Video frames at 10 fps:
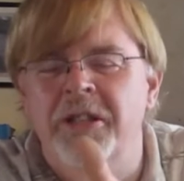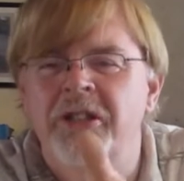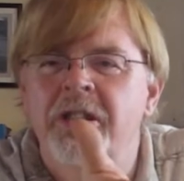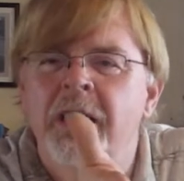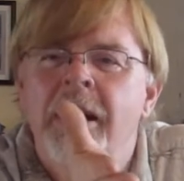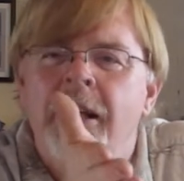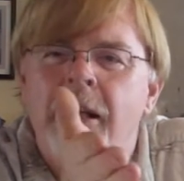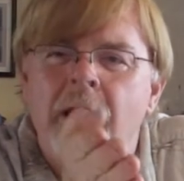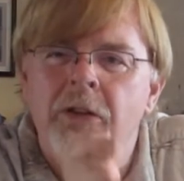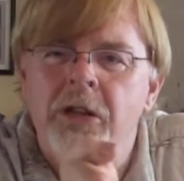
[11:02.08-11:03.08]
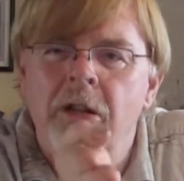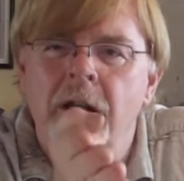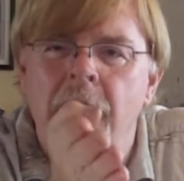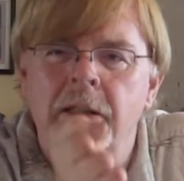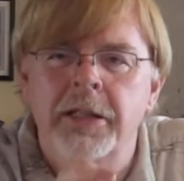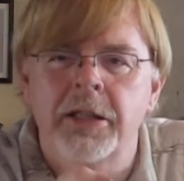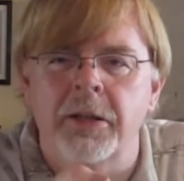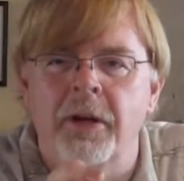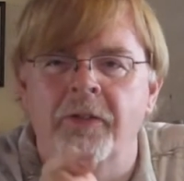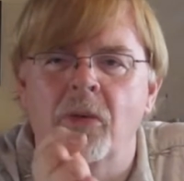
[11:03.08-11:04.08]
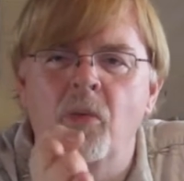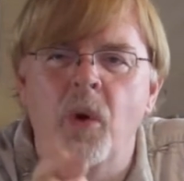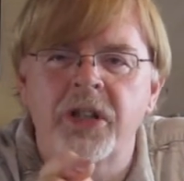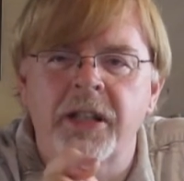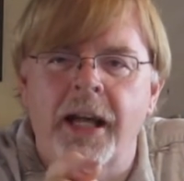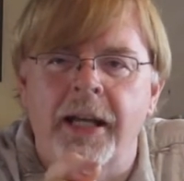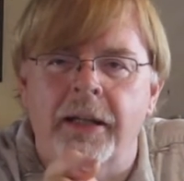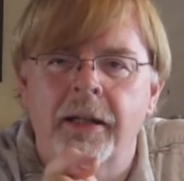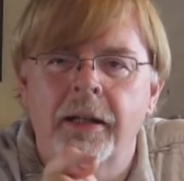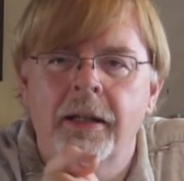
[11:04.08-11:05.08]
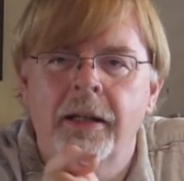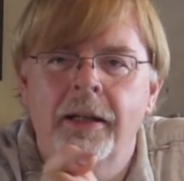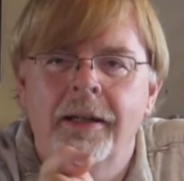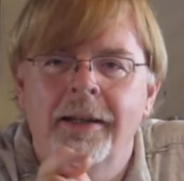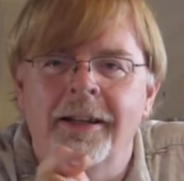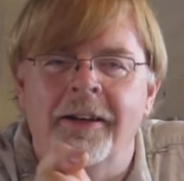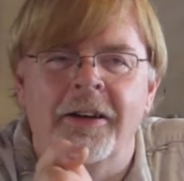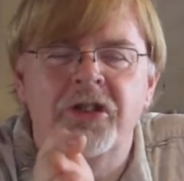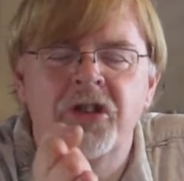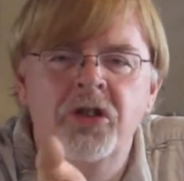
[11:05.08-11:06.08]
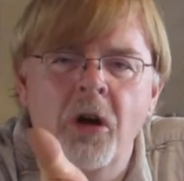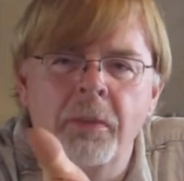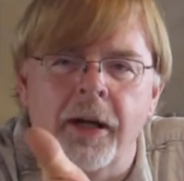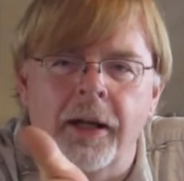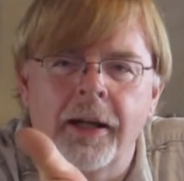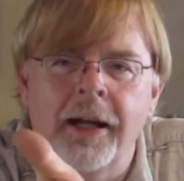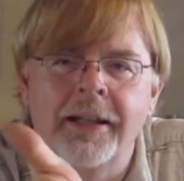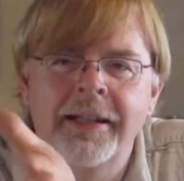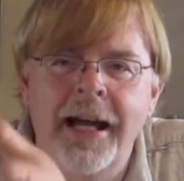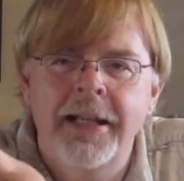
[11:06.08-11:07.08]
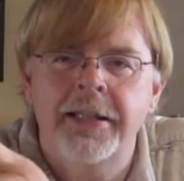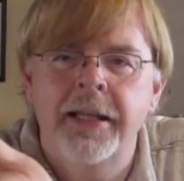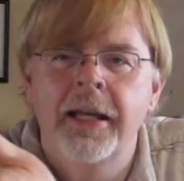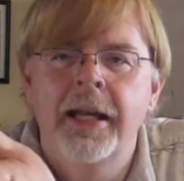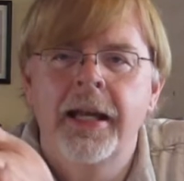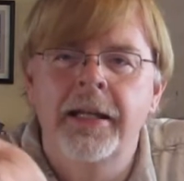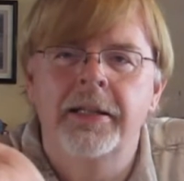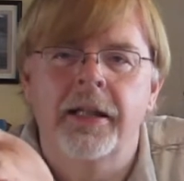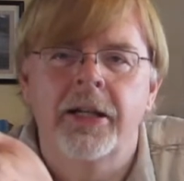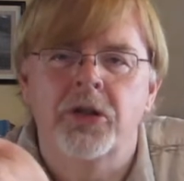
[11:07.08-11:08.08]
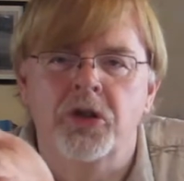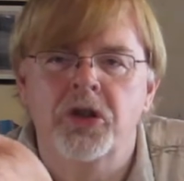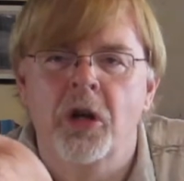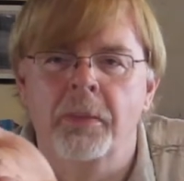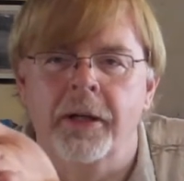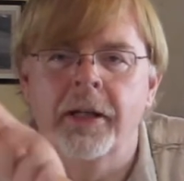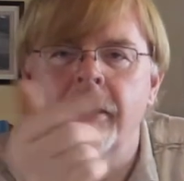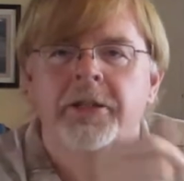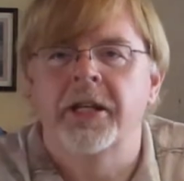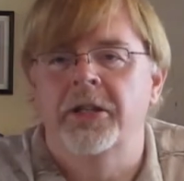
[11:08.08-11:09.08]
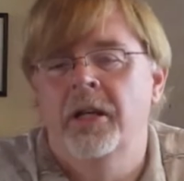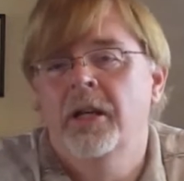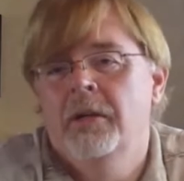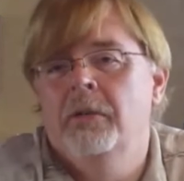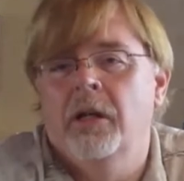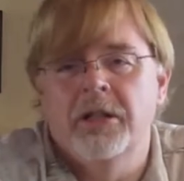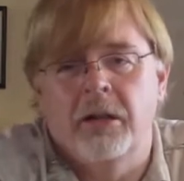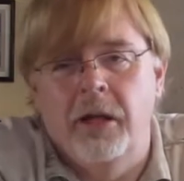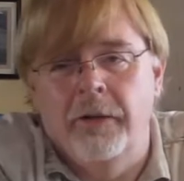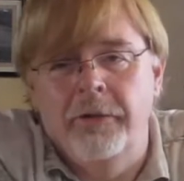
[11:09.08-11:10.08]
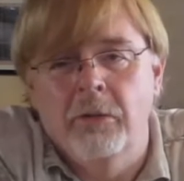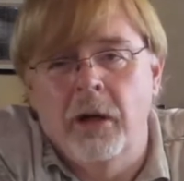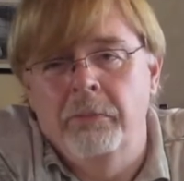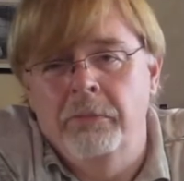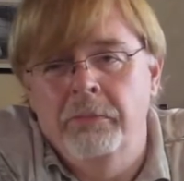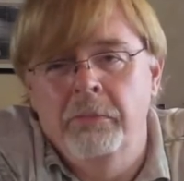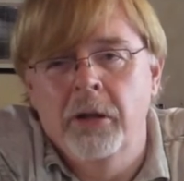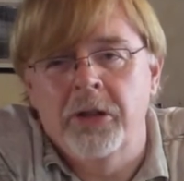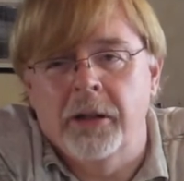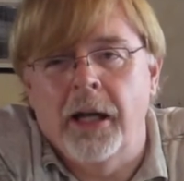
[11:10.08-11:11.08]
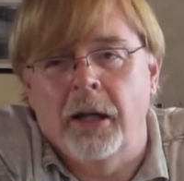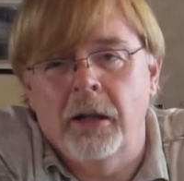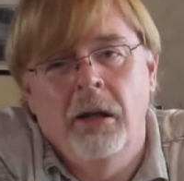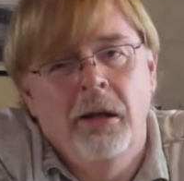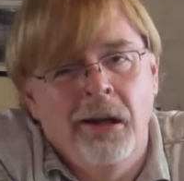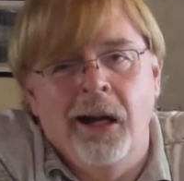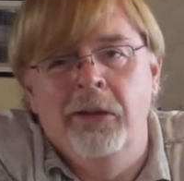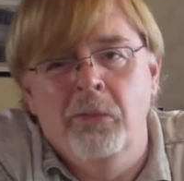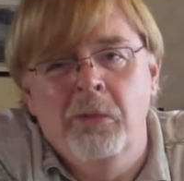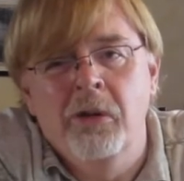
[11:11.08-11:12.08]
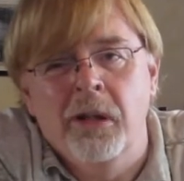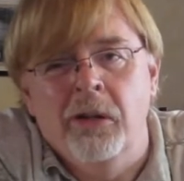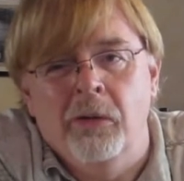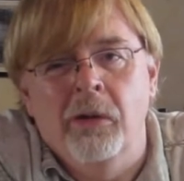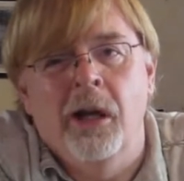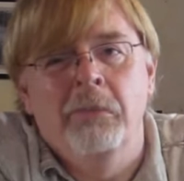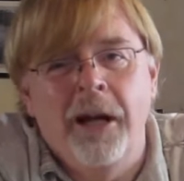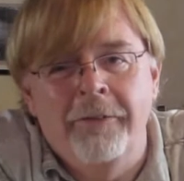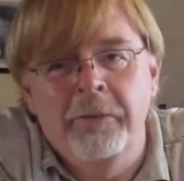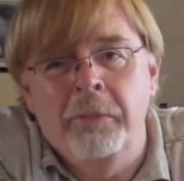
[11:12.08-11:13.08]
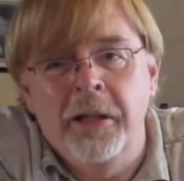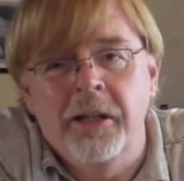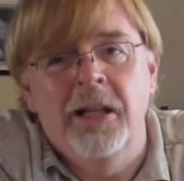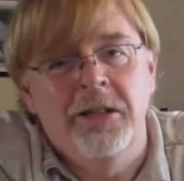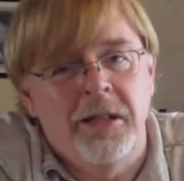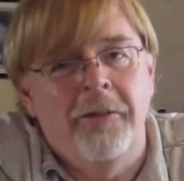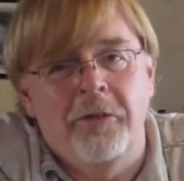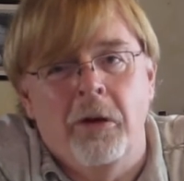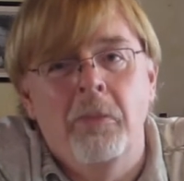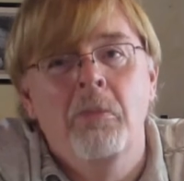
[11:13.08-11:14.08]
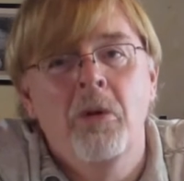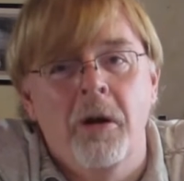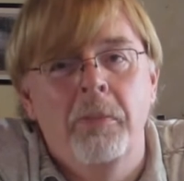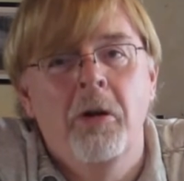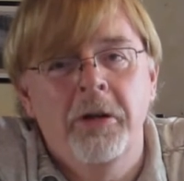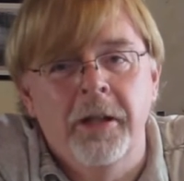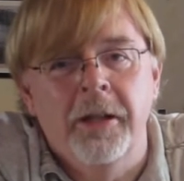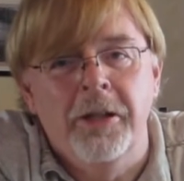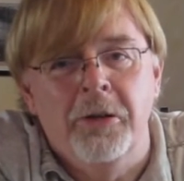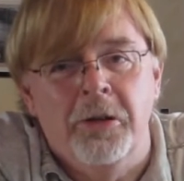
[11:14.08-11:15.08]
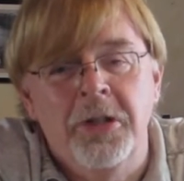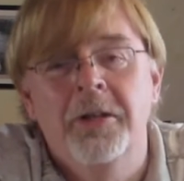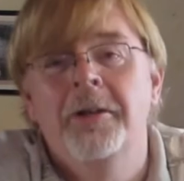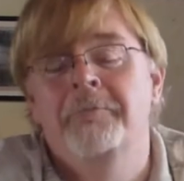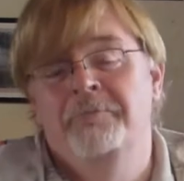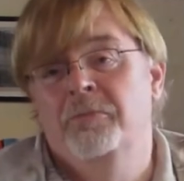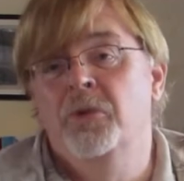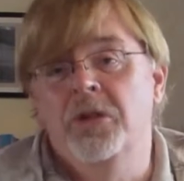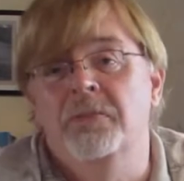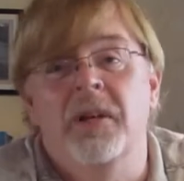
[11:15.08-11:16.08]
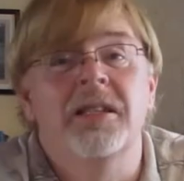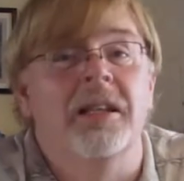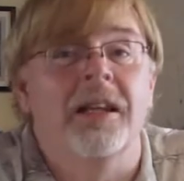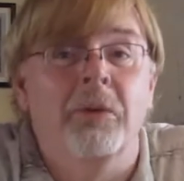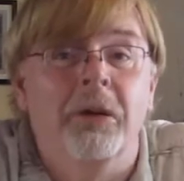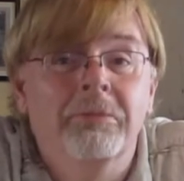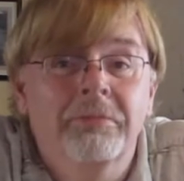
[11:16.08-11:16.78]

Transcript: It's just cultural elitism of the worst kind. Snobbery, a nasty intellectual snobbery that says, because I read a few books on art, I know more than you, and my opinion is therefore more important than yours, which is basically what